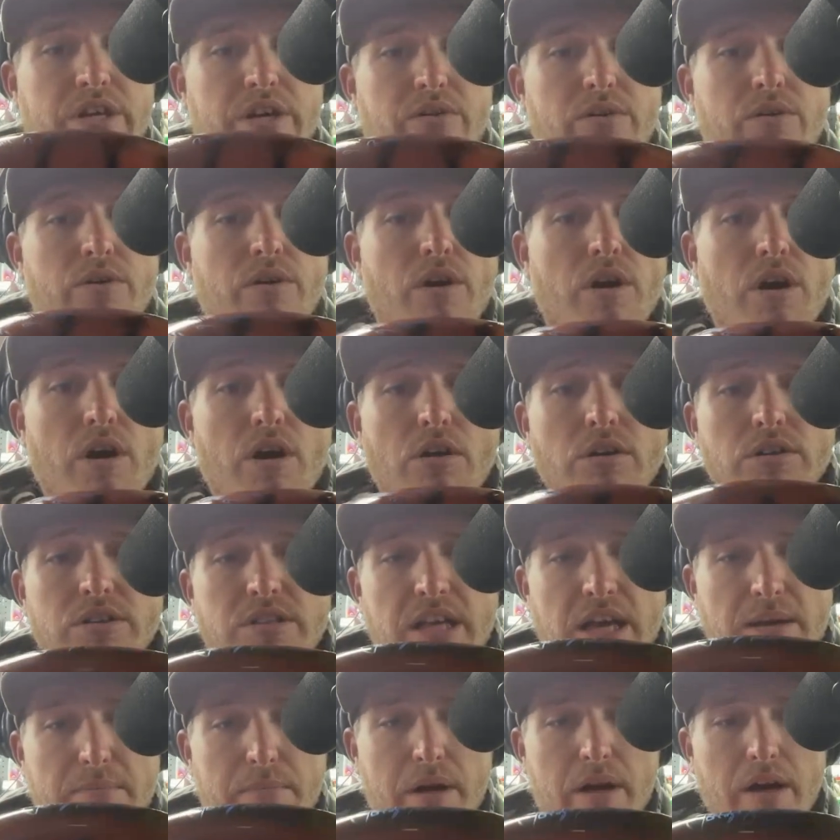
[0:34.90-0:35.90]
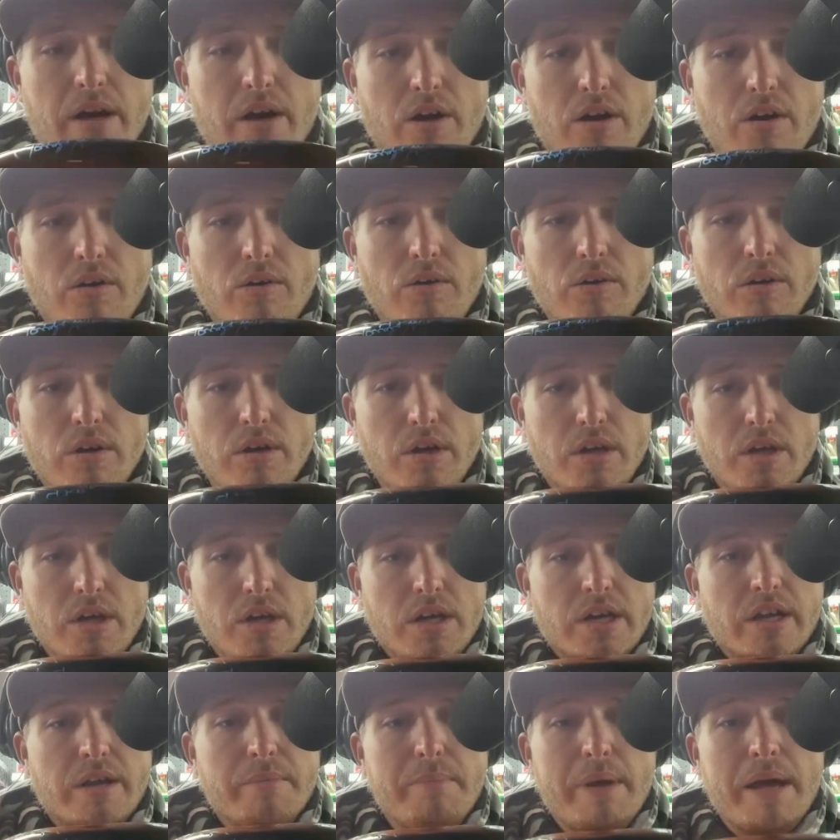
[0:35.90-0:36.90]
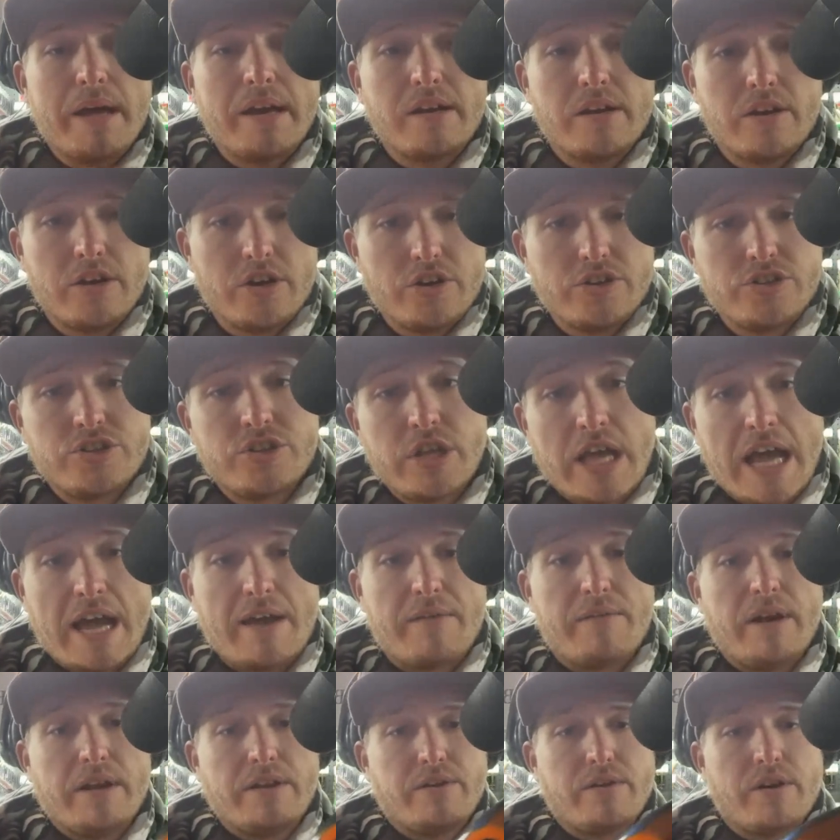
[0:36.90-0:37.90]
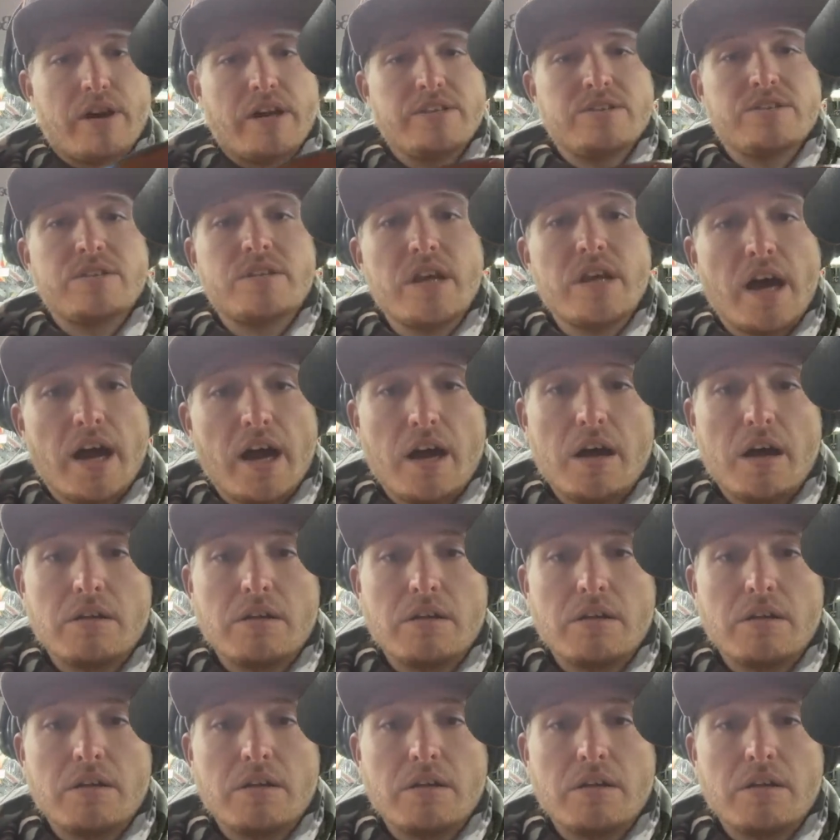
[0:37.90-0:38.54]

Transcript: tail crawl signed by all competitors at REDCREST.